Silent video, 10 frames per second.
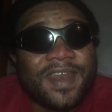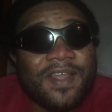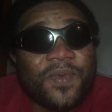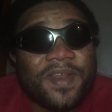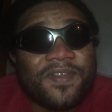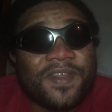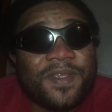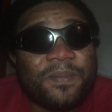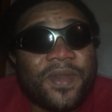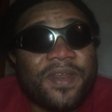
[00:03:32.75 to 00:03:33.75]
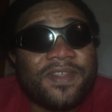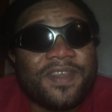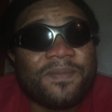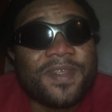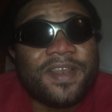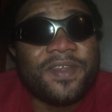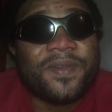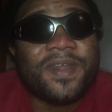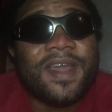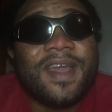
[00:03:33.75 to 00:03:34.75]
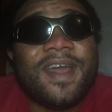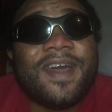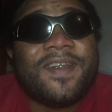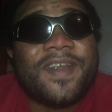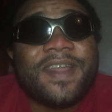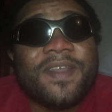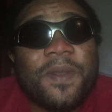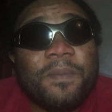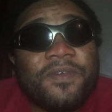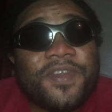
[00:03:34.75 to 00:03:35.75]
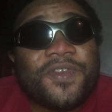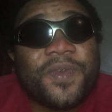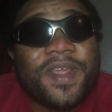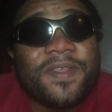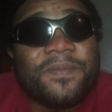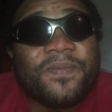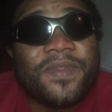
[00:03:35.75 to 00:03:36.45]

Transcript: That one is not a priority, I'm telling you. All right, moving straight.